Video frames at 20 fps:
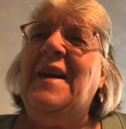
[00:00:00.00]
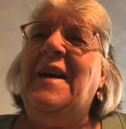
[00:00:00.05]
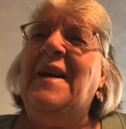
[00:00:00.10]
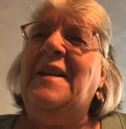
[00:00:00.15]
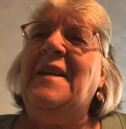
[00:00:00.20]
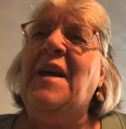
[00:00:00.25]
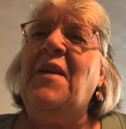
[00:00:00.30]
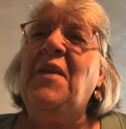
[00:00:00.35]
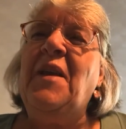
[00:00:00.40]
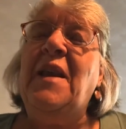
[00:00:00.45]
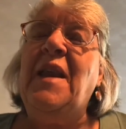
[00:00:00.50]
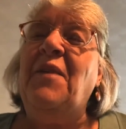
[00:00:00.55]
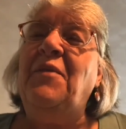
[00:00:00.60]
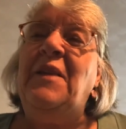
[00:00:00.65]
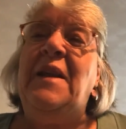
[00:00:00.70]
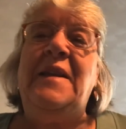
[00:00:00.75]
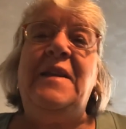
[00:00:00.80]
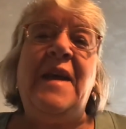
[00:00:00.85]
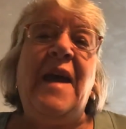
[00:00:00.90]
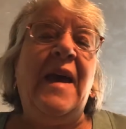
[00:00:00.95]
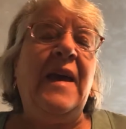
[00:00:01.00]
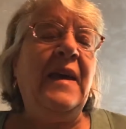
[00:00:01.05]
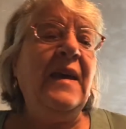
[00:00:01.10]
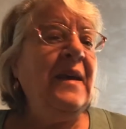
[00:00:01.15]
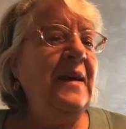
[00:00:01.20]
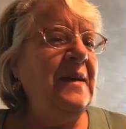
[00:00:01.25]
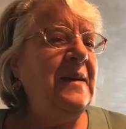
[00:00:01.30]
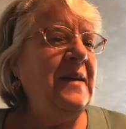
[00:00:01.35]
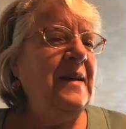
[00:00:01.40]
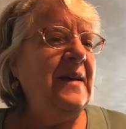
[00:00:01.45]
Another lovely
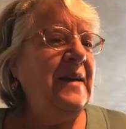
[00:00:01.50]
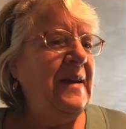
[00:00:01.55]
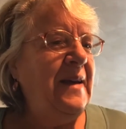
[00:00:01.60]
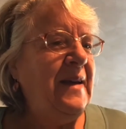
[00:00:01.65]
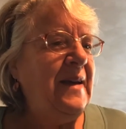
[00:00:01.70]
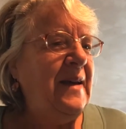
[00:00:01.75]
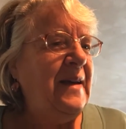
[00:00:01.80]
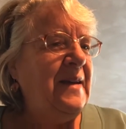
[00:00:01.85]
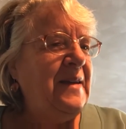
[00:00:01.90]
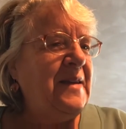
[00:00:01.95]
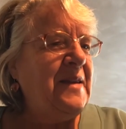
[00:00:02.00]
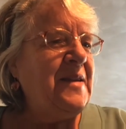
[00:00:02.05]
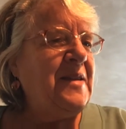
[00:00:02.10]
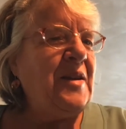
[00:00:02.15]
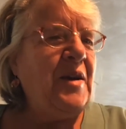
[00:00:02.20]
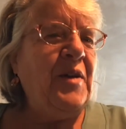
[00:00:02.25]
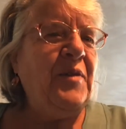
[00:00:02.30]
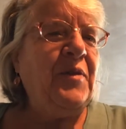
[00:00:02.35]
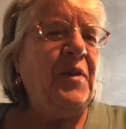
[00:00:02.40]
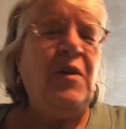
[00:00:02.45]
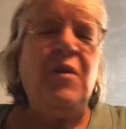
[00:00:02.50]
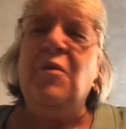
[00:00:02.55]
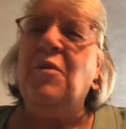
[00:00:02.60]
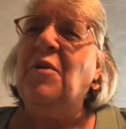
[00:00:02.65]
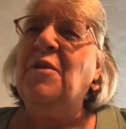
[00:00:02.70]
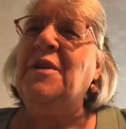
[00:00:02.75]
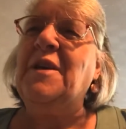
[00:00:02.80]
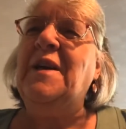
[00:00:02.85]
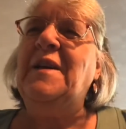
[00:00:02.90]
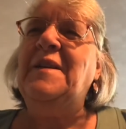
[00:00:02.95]
day to serve the Lord.